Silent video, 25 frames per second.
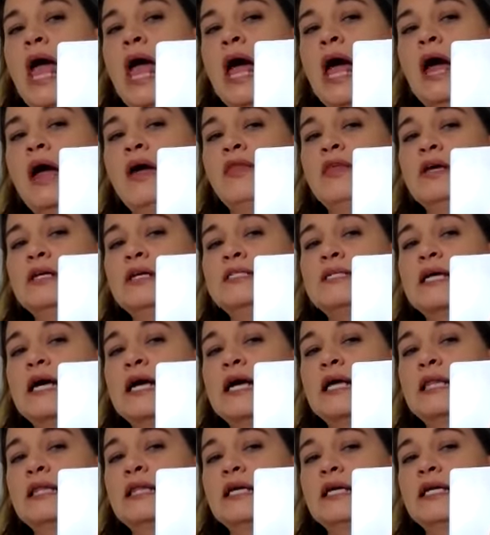And then
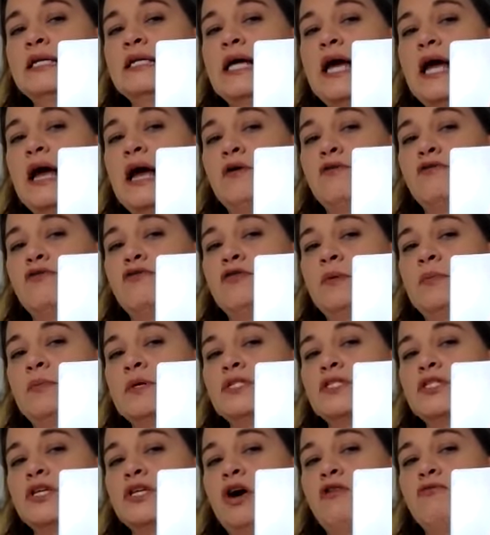dangling down from the
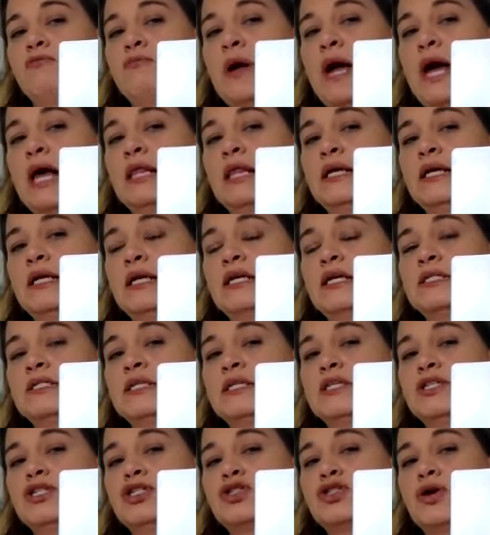soft palate is
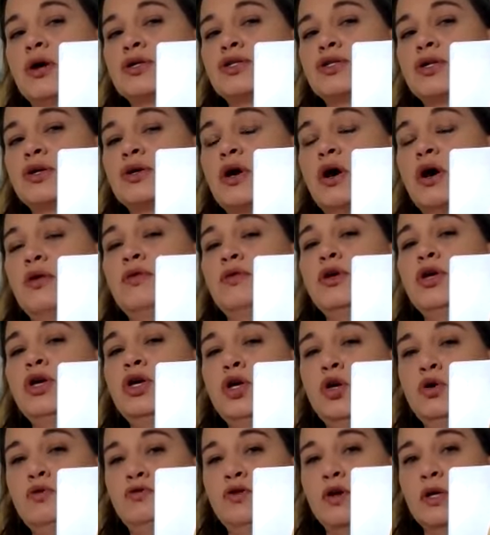this structure called the
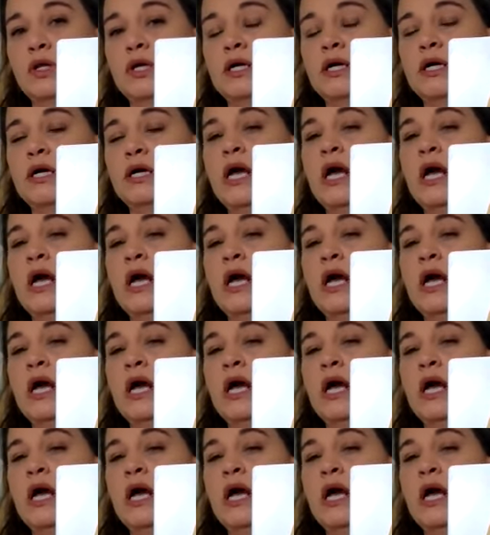uvula.